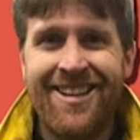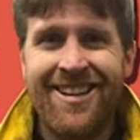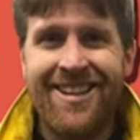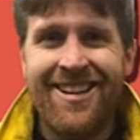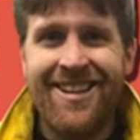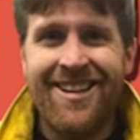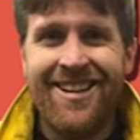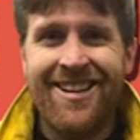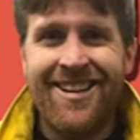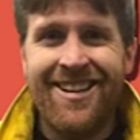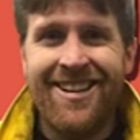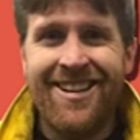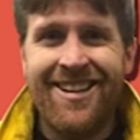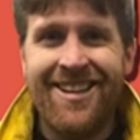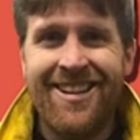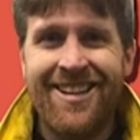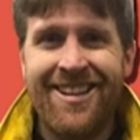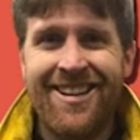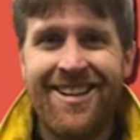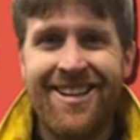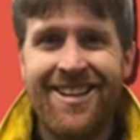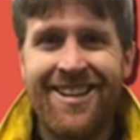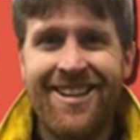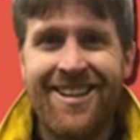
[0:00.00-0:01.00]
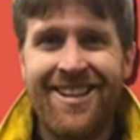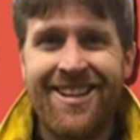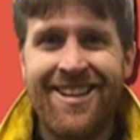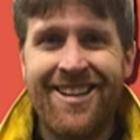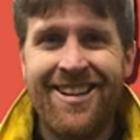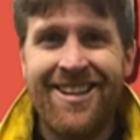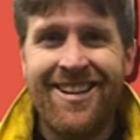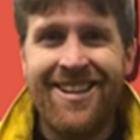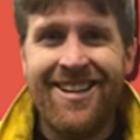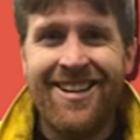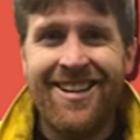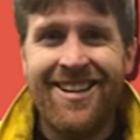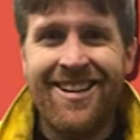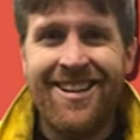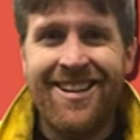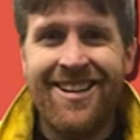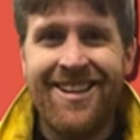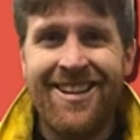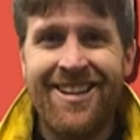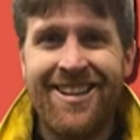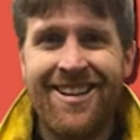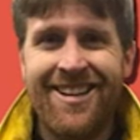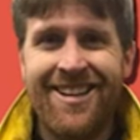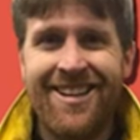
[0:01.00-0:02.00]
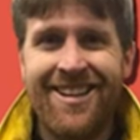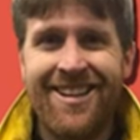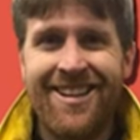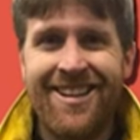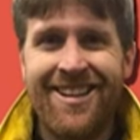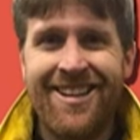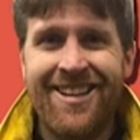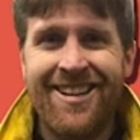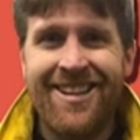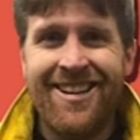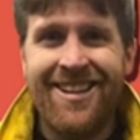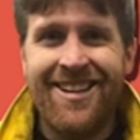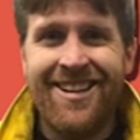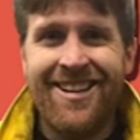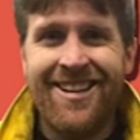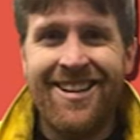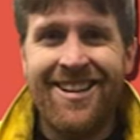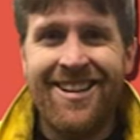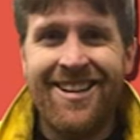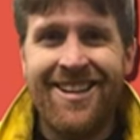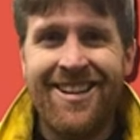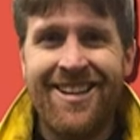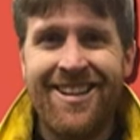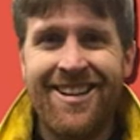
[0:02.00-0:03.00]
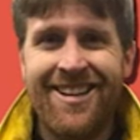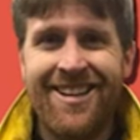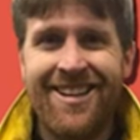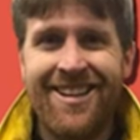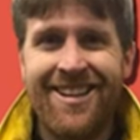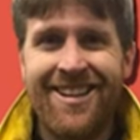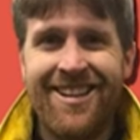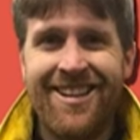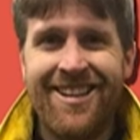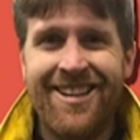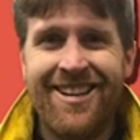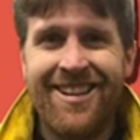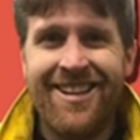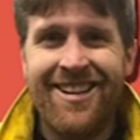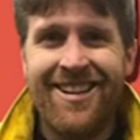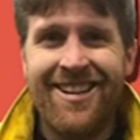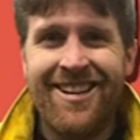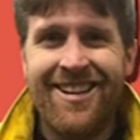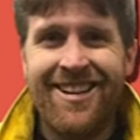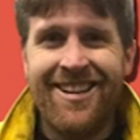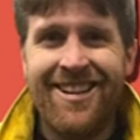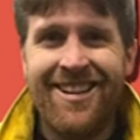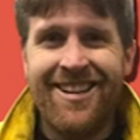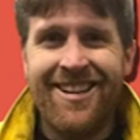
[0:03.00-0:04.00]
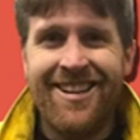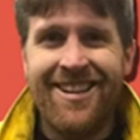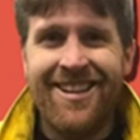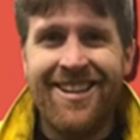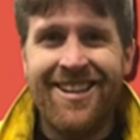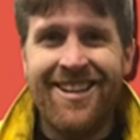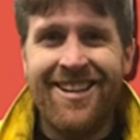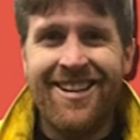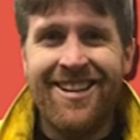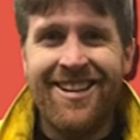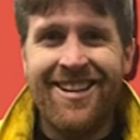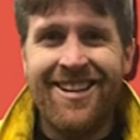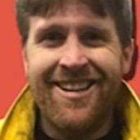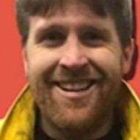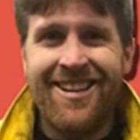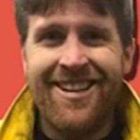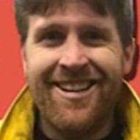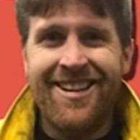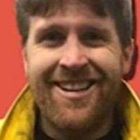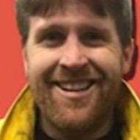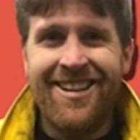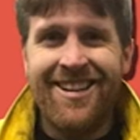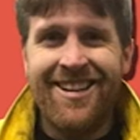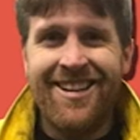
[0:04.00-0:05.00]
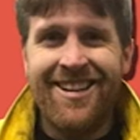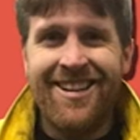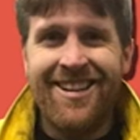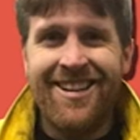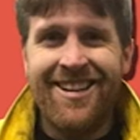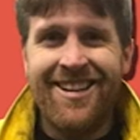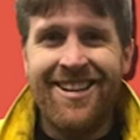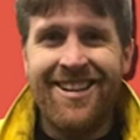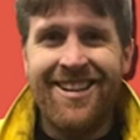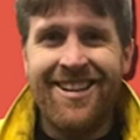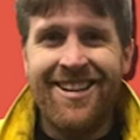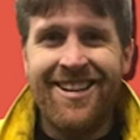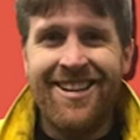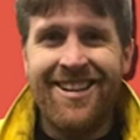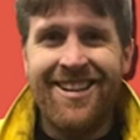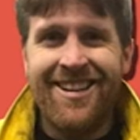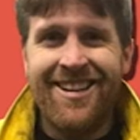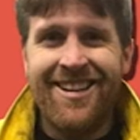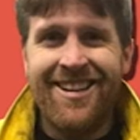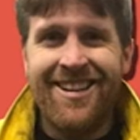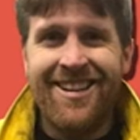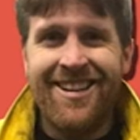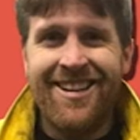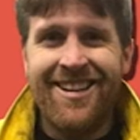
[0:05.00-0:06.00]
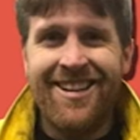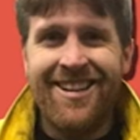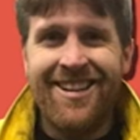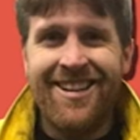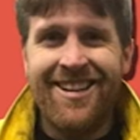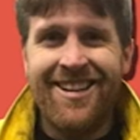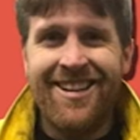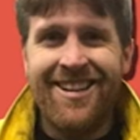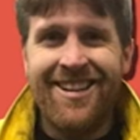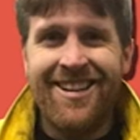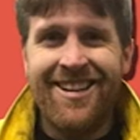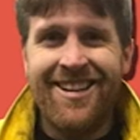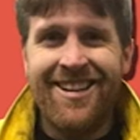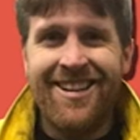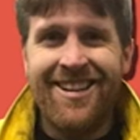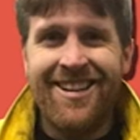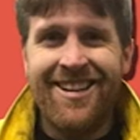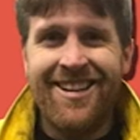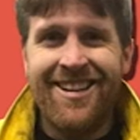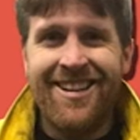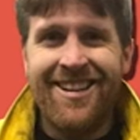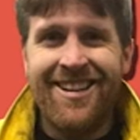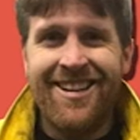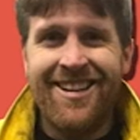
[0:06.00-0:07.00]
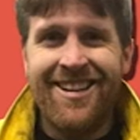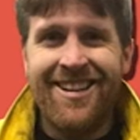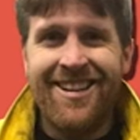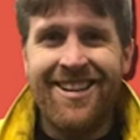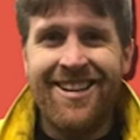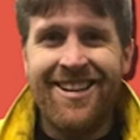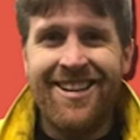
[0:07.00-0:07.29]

This person isn't speaking.